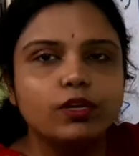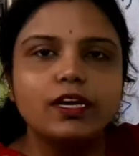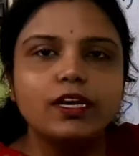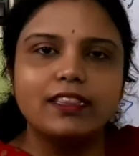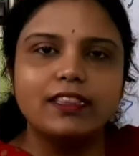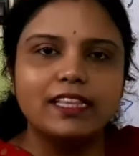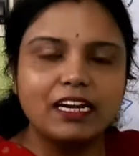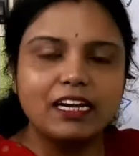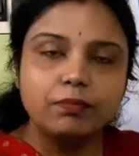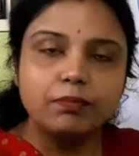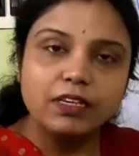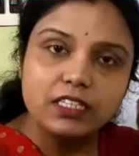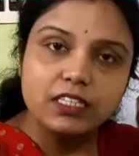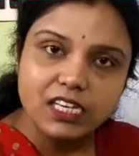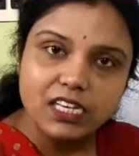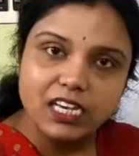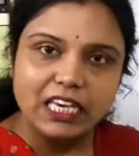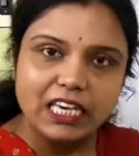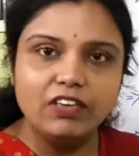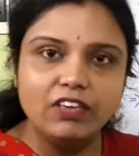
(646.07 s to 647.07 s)
that means
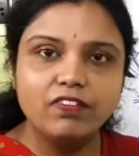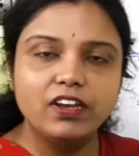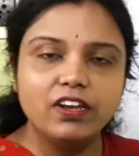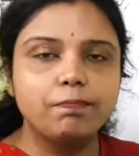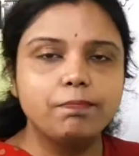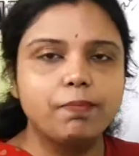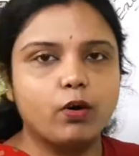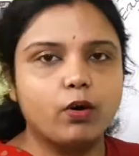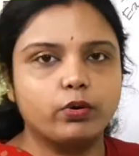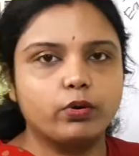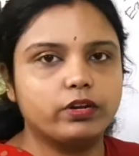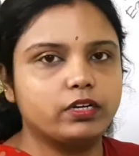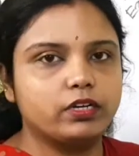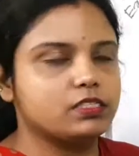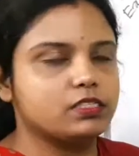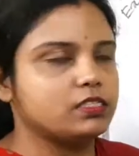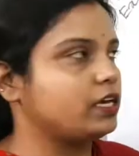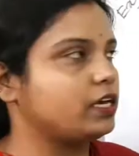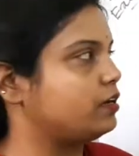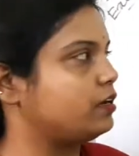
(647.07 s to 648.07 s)
an even power
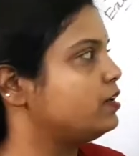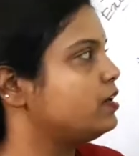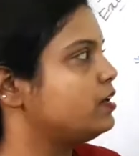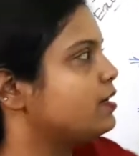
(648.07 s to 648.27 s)
is there.